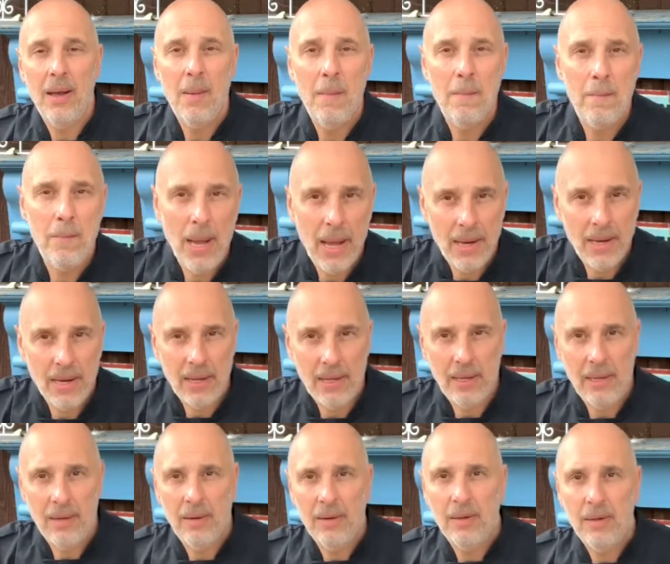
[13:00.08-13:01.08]
penne,
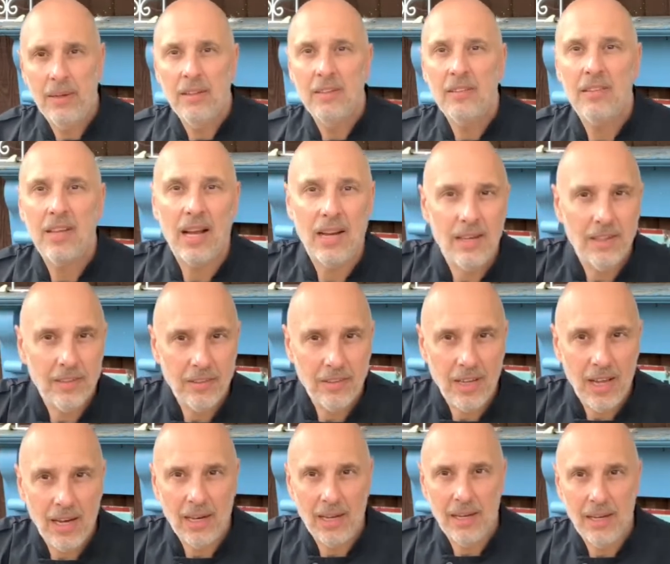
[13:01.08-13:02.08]

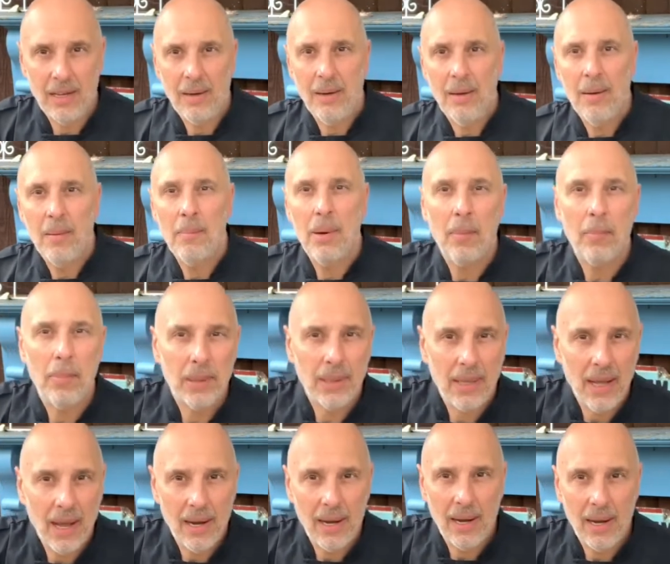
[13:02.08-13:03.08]
tagliatelle,
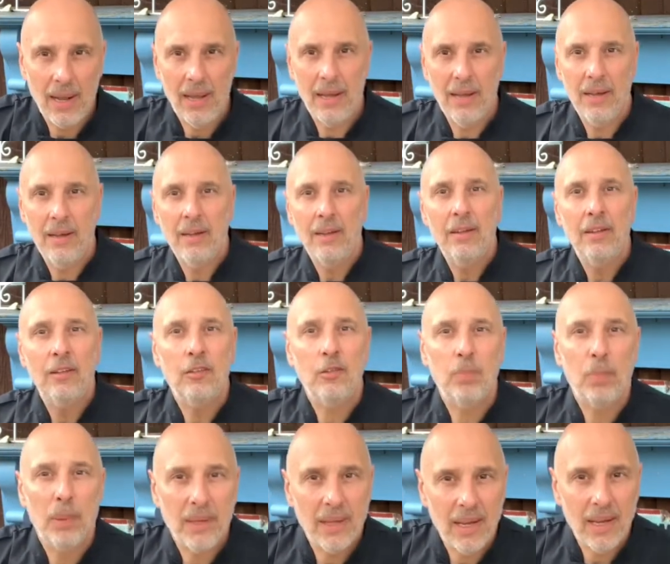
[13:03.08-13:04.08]
pappardelle,
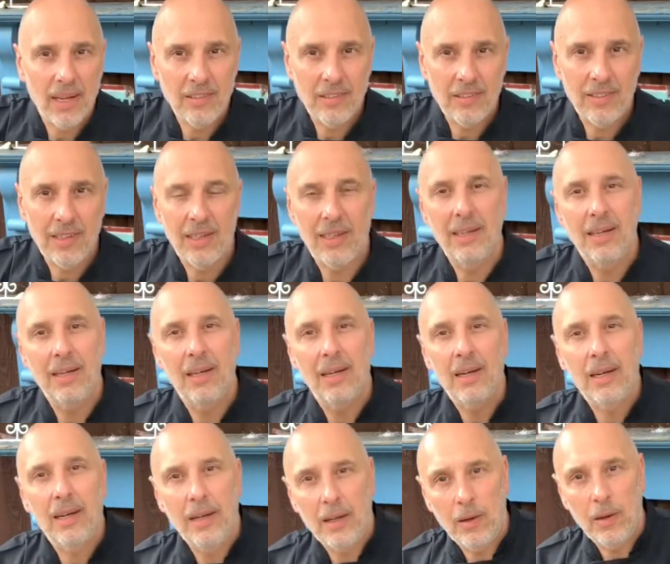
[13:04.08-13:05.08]
spaghetti,
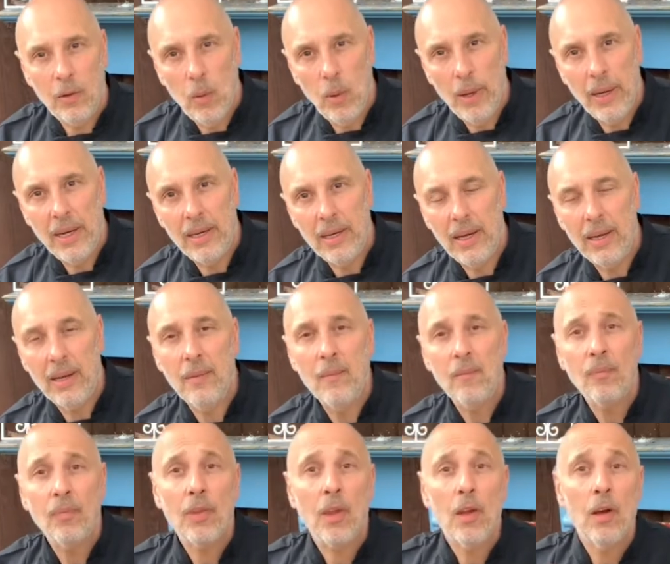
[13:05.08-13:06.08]
linguine.
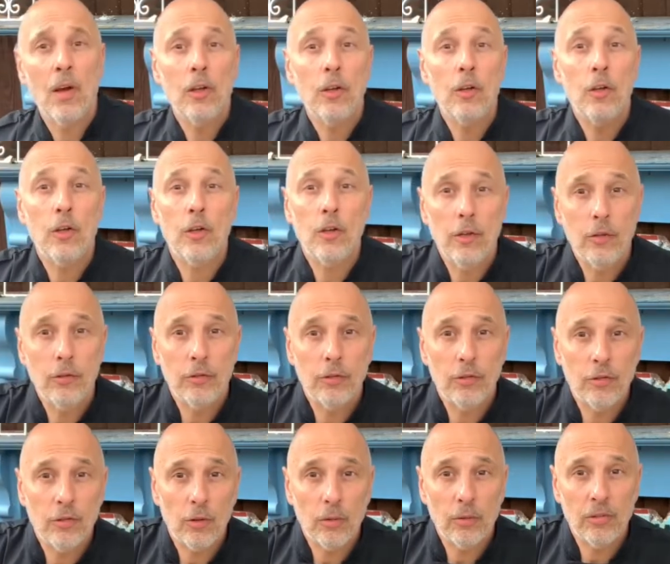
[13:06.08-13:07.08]
You can use the
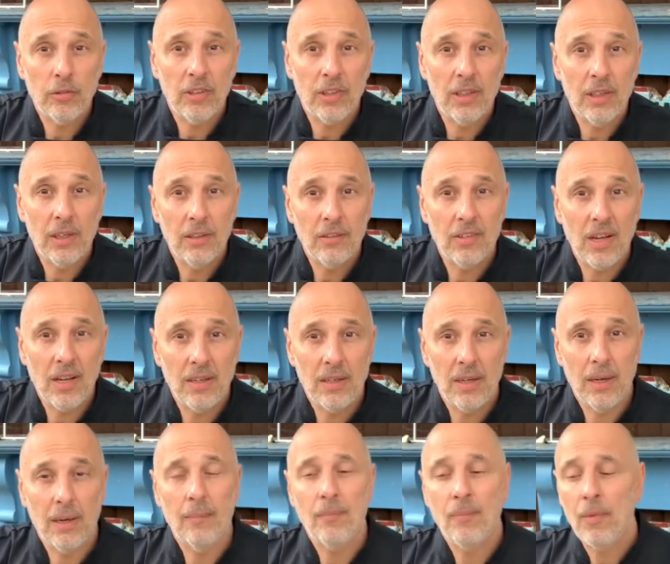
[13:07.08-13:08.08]
sauce in
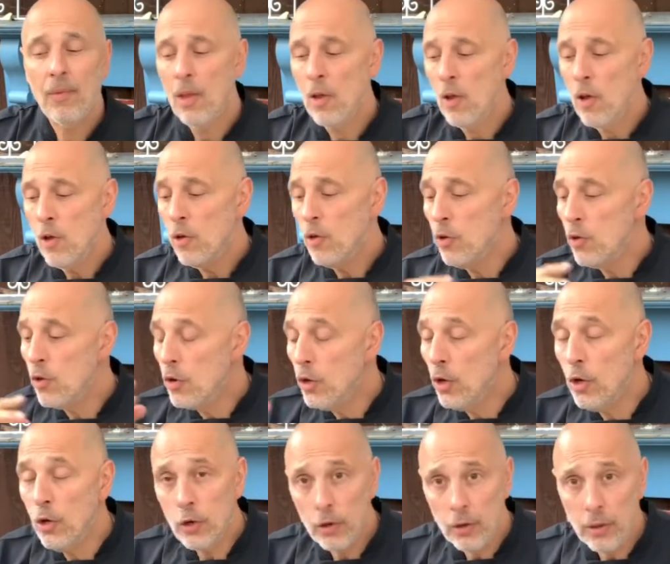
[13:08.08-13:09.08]
lasagna. You
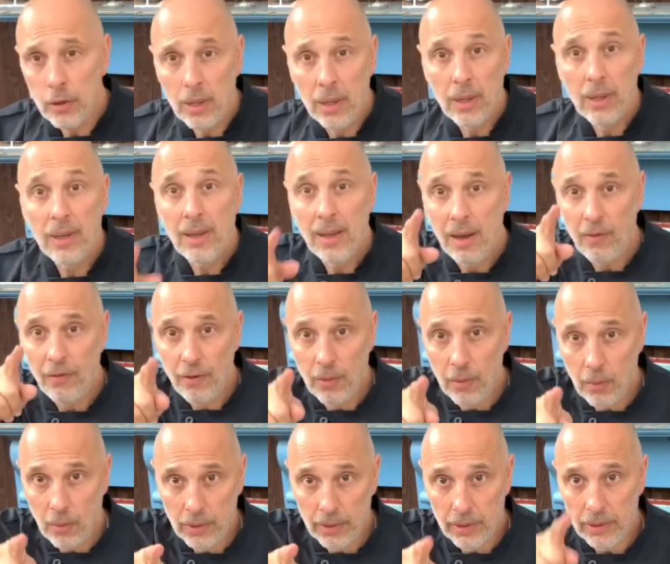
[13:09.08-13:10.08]
could, if you
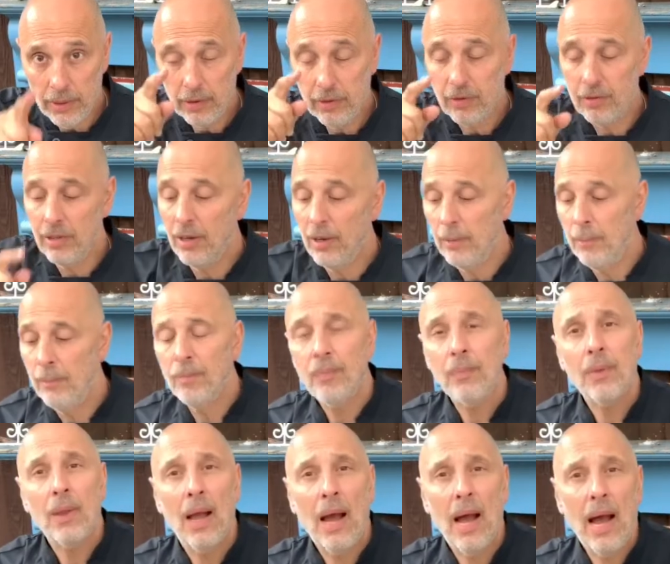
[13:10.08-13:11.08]
wanted to,
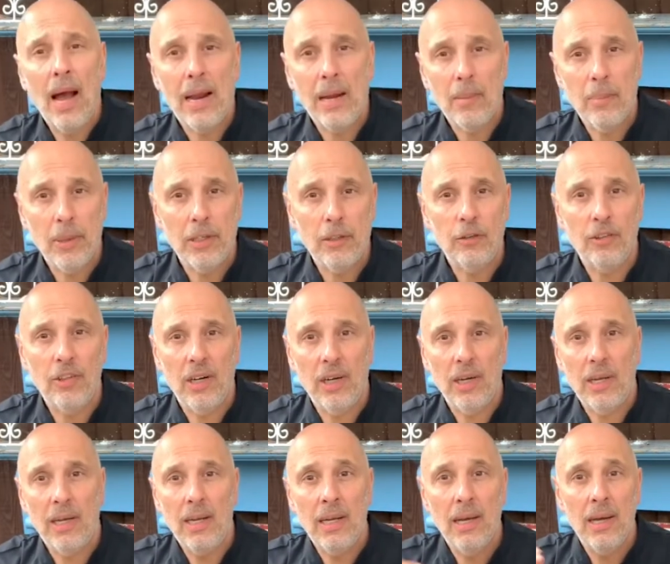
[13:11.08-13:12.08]
add a bit of chilli,